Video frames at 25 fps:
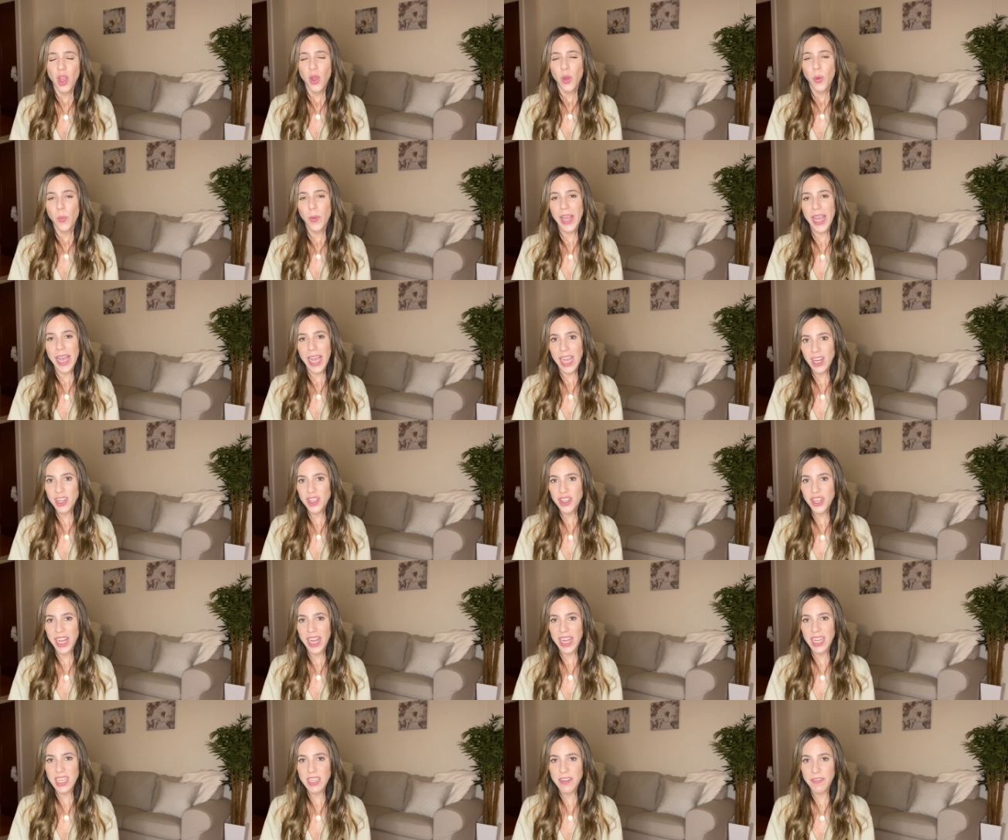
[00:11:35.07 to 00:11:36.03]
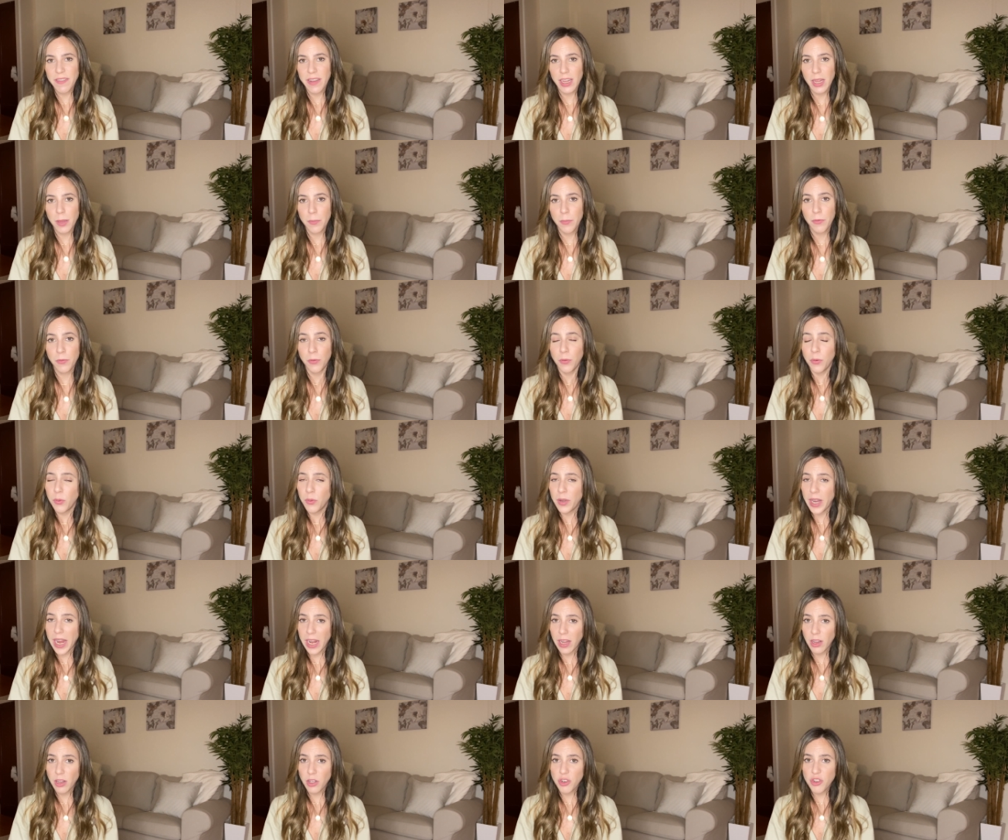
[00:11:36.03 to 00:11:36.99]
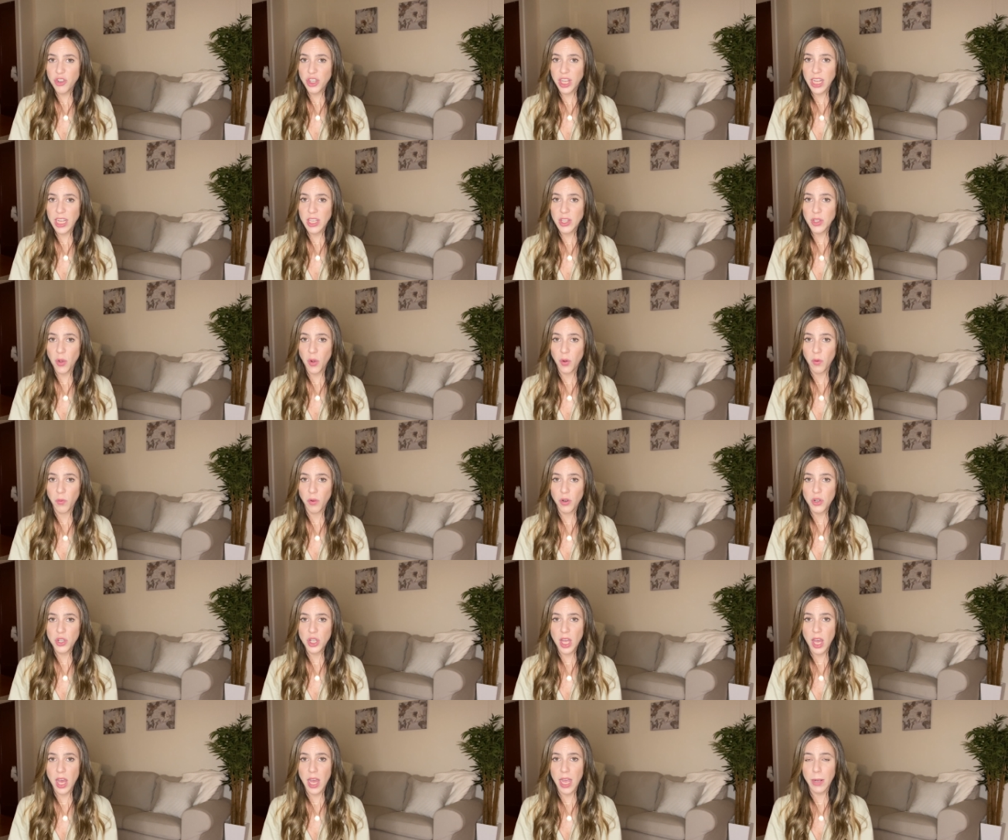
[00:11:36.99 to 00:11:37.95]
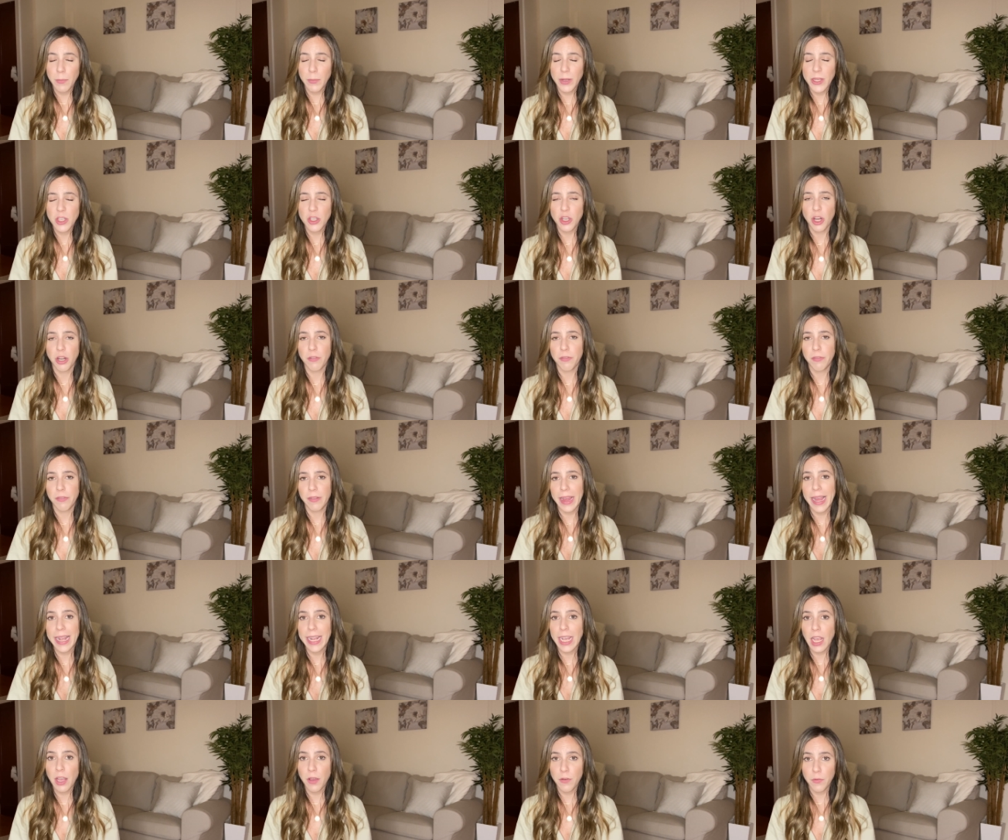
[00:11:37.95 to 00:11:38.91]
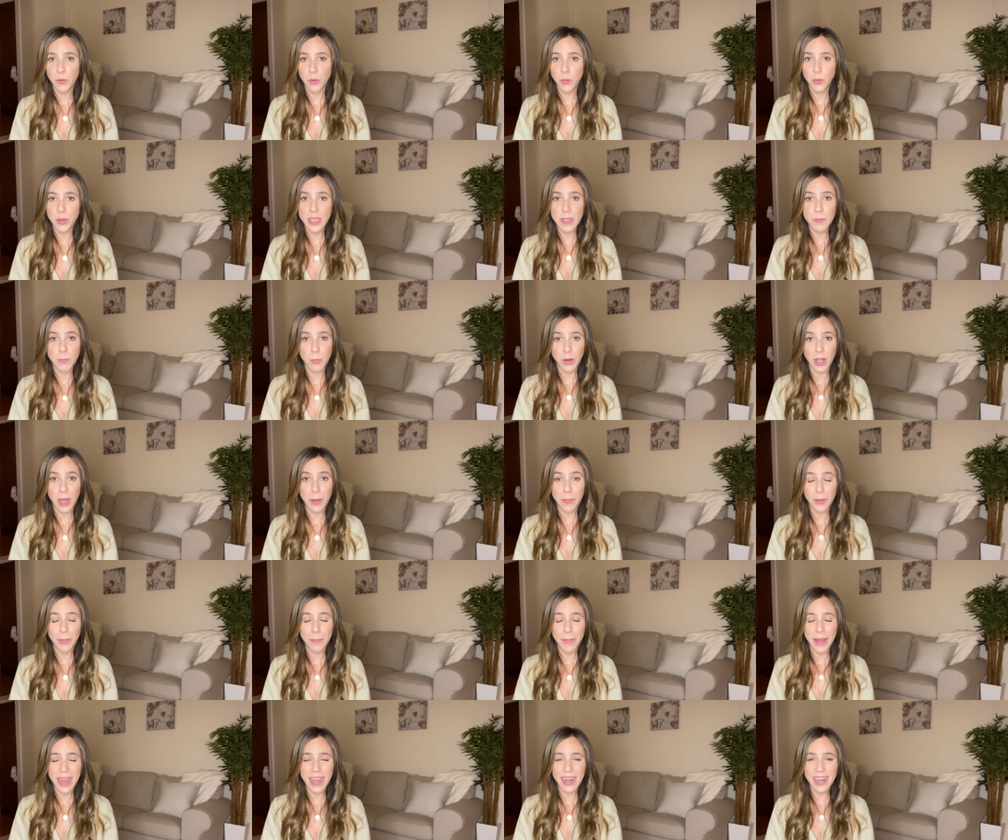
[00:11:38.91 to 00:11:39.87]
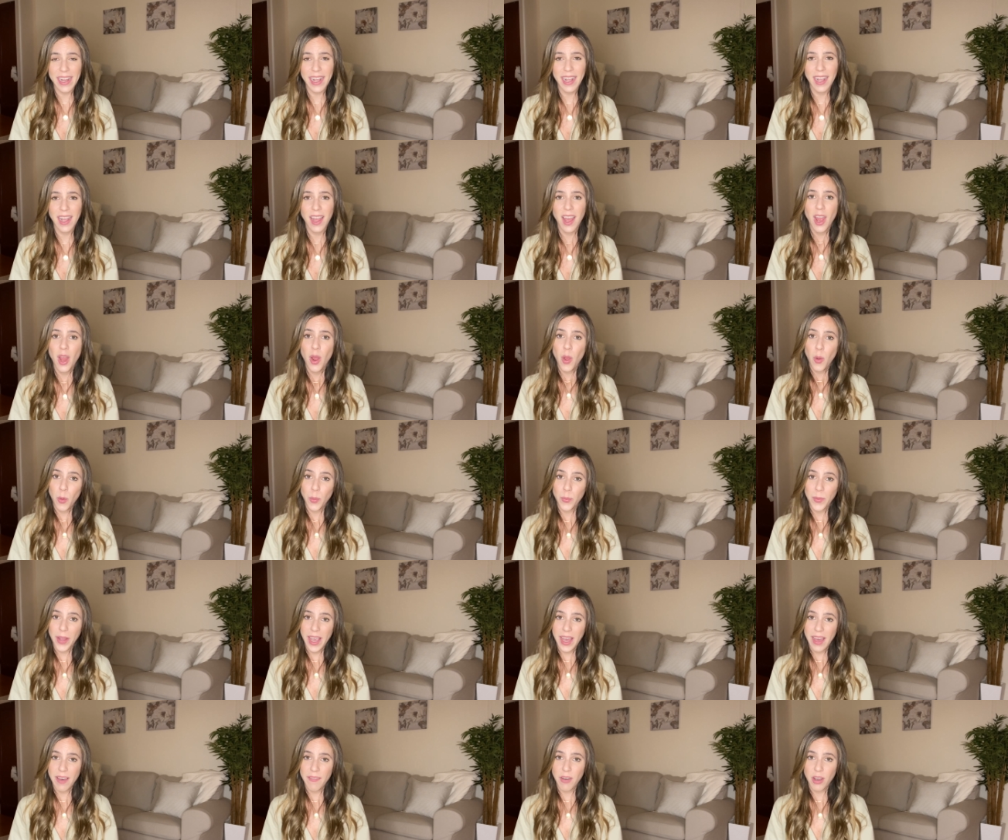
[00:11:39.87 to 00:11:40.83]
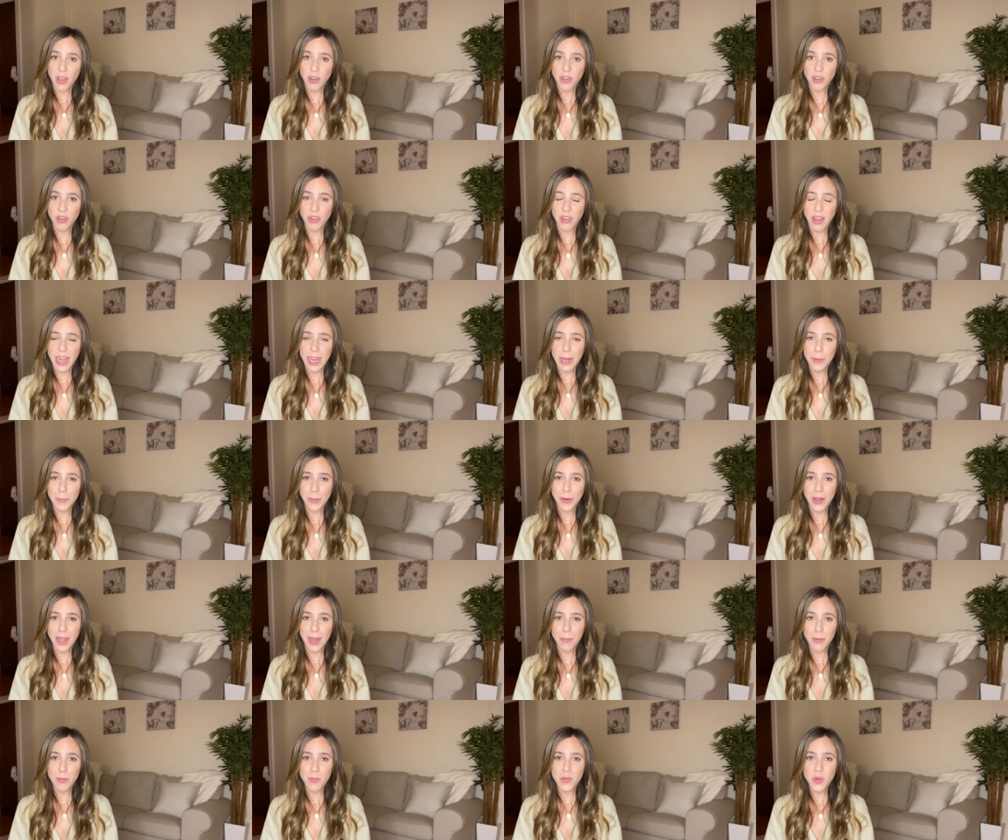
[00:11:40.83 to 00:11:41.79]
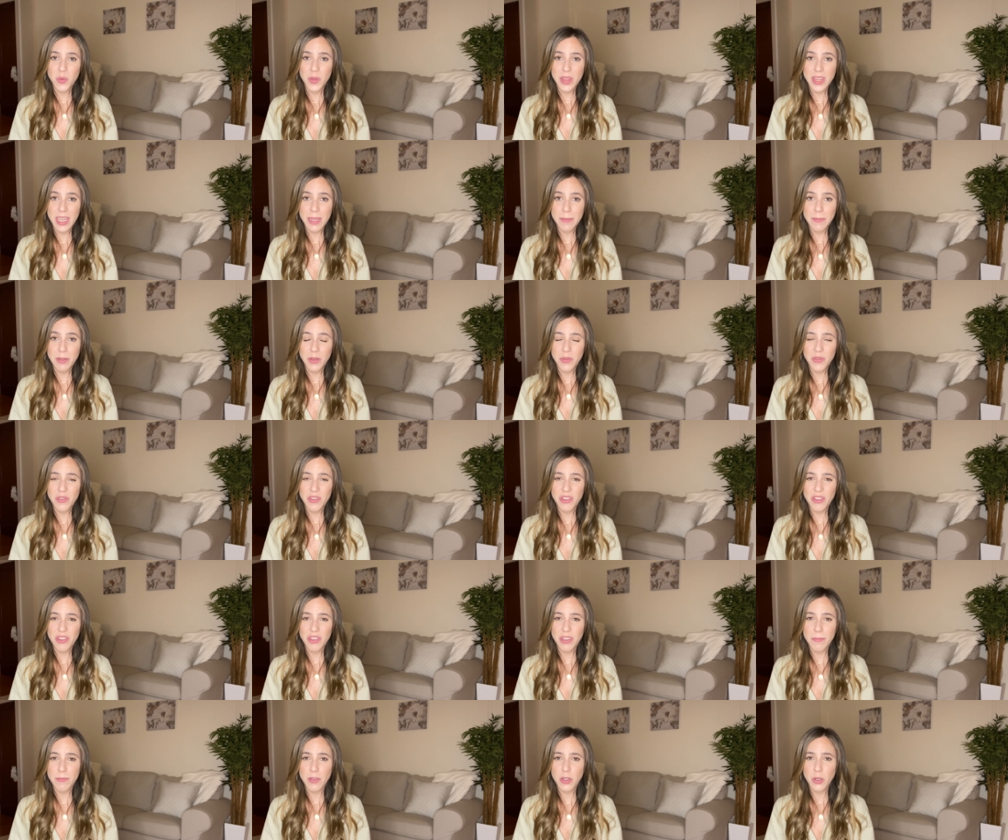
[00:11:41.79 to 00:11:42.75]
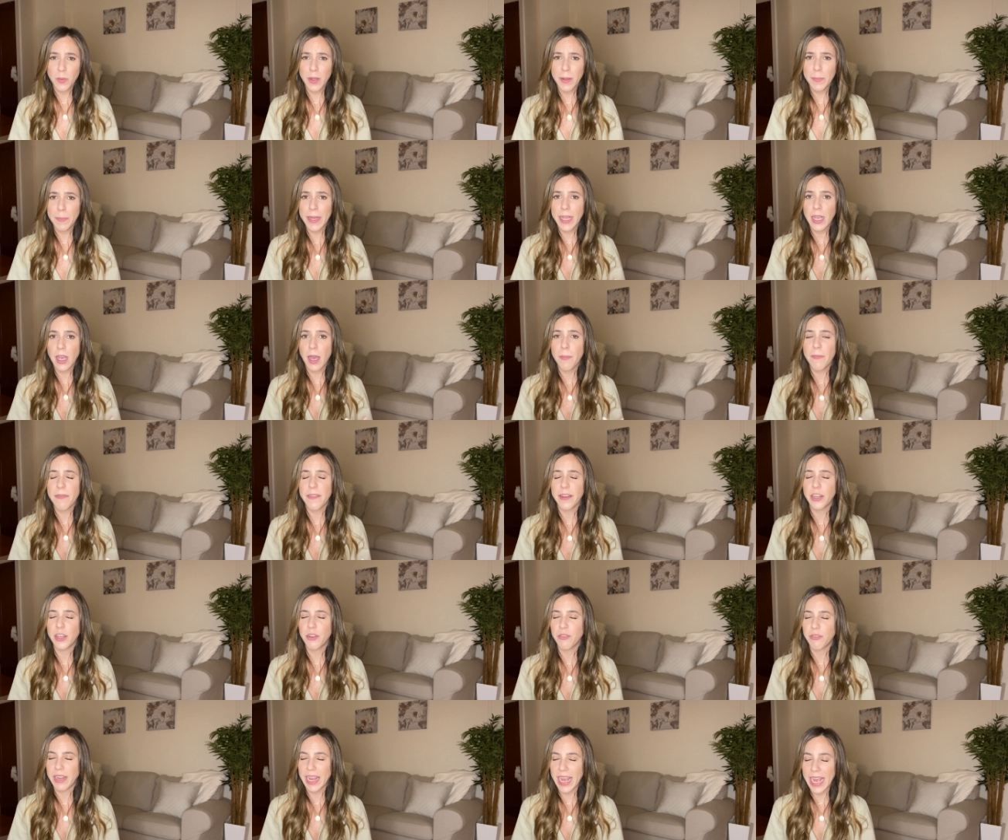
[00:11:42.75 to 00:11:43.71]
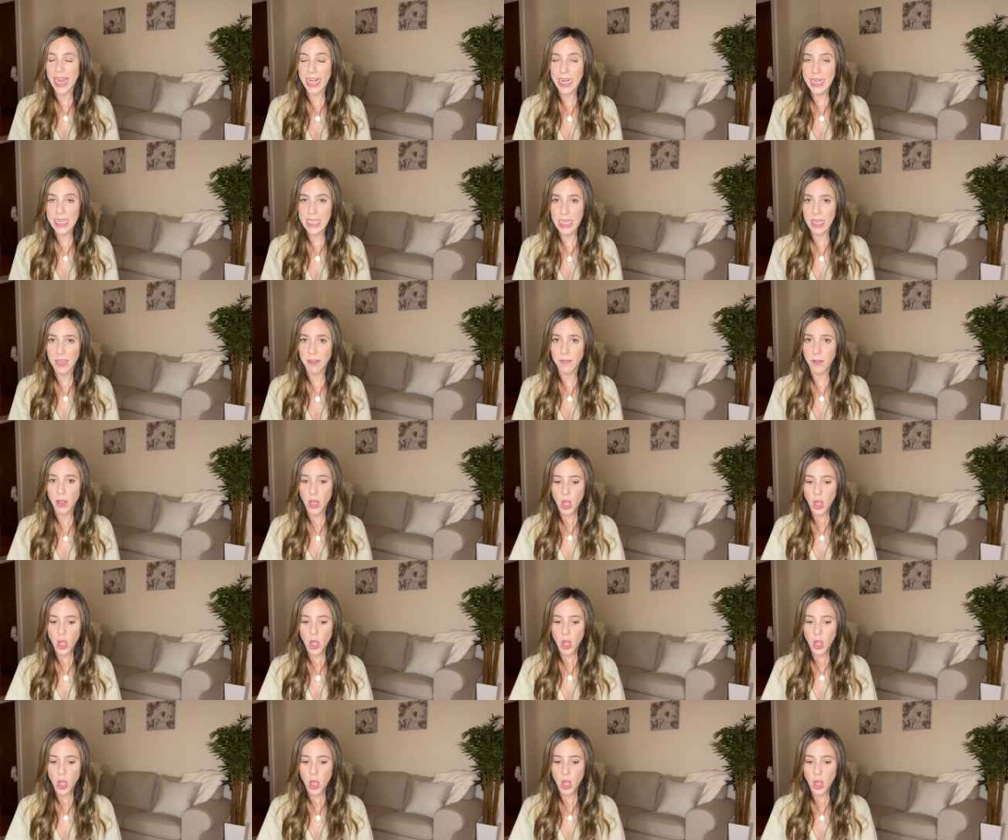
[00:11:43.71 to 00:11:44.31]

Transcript: We actually can develop food allergies over time. We start flagging food as problematic when we have underlying problems with the immune system. So we become very reactive.